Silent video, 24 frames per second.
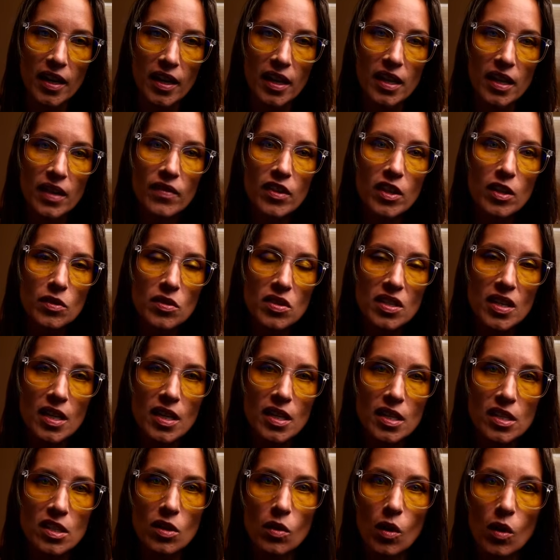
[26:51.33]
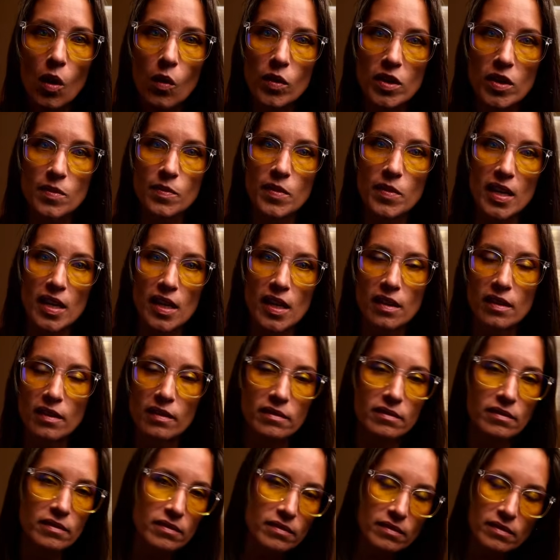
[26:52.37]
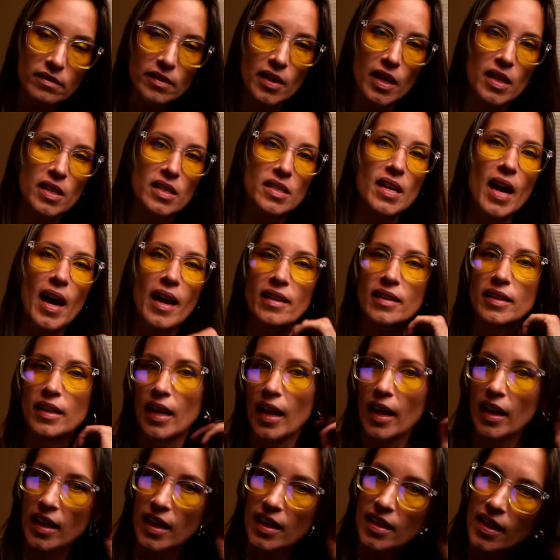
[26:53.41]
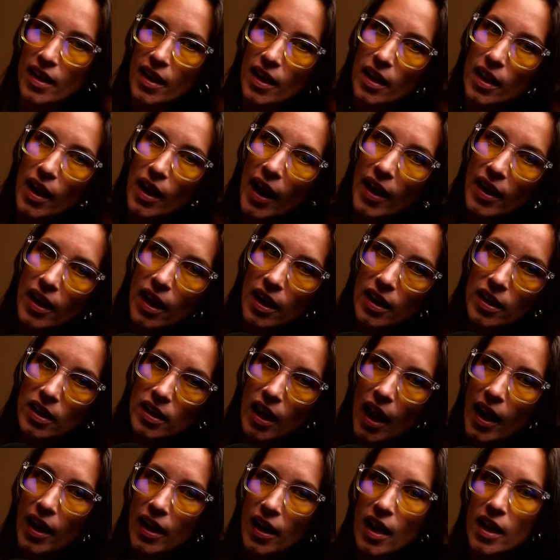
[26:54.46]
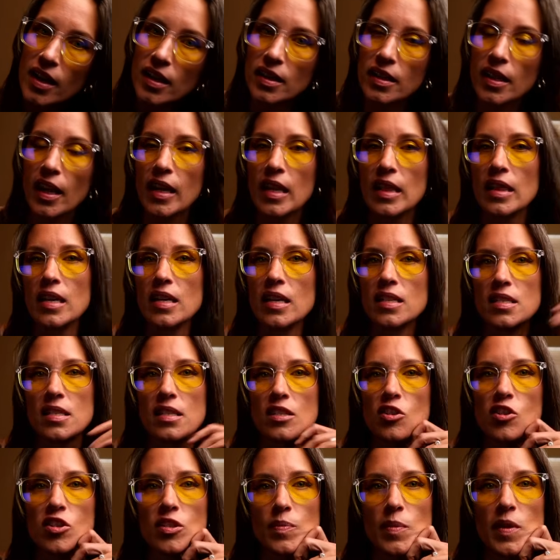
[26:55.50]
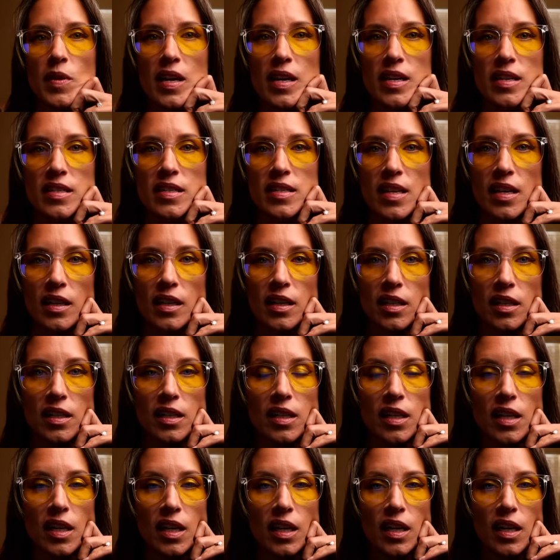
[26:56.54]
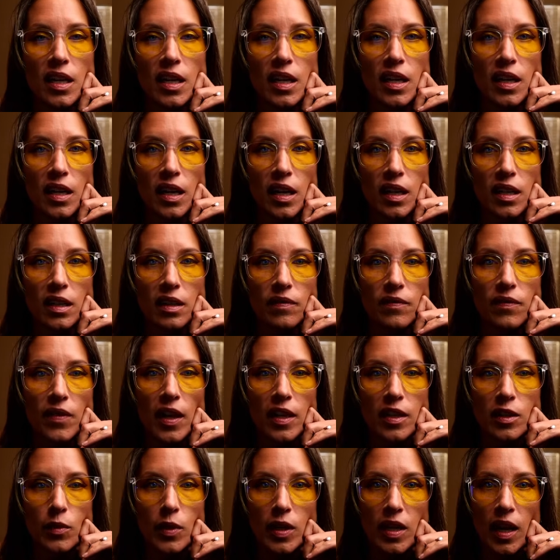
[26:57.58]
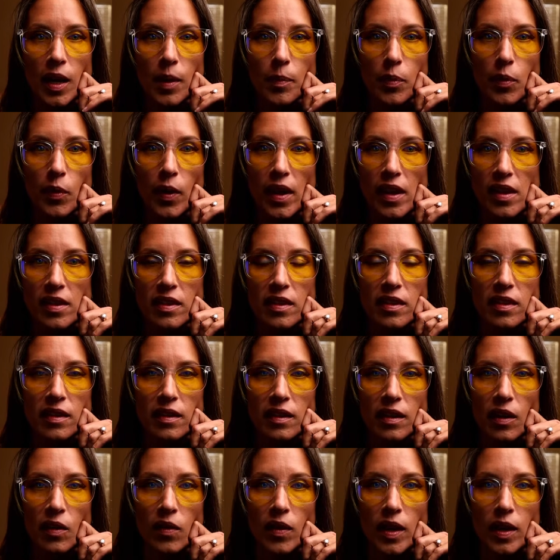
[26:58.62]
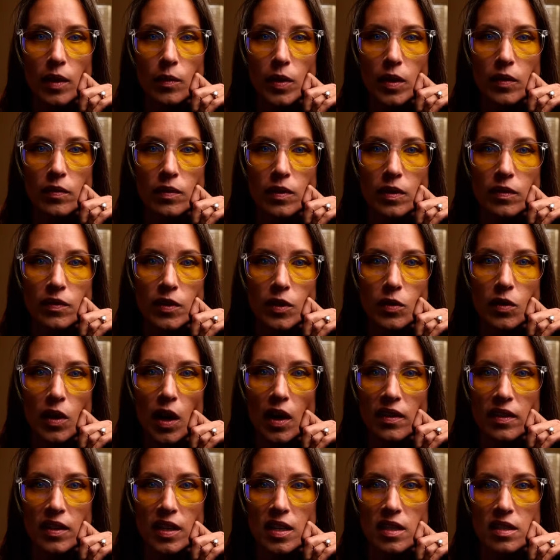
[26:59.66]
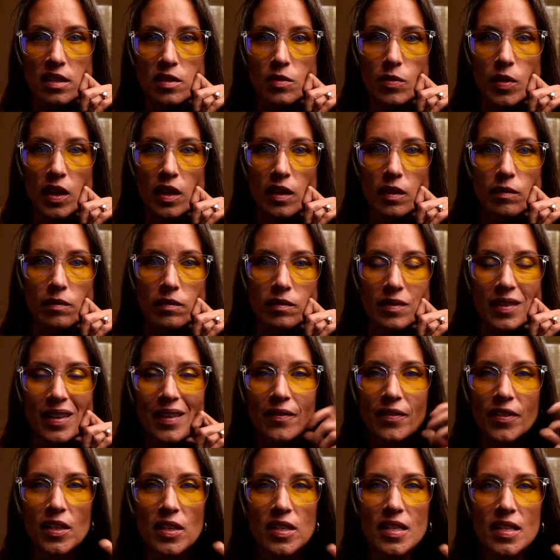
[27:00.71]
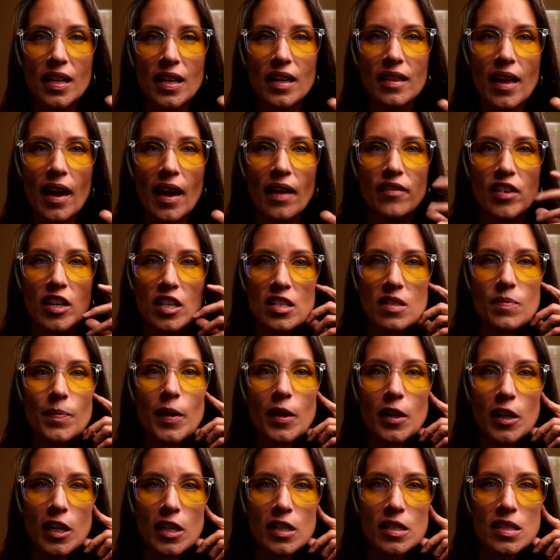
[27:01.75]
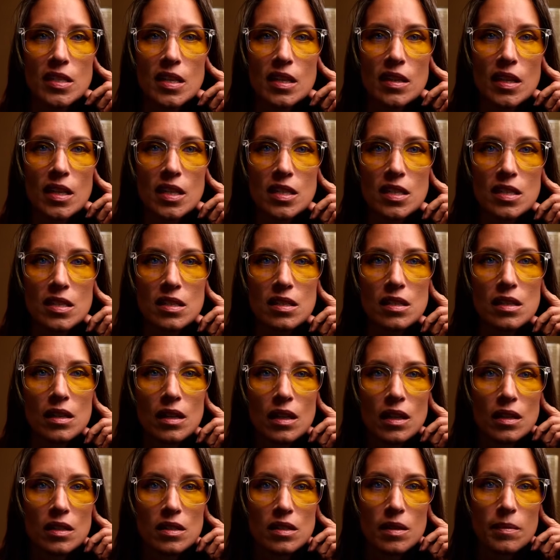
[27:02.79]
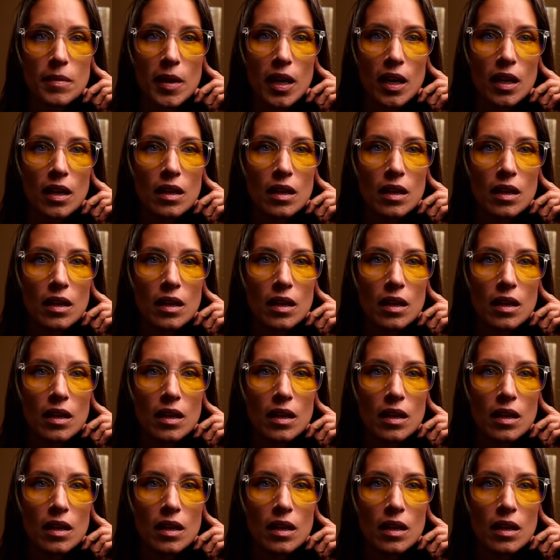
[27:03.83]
And even those studies don't always mean exactly anything, I kind of like this just because they're kind of following up with, okay, we've reviewed all these. It feels like they have experience in this to me.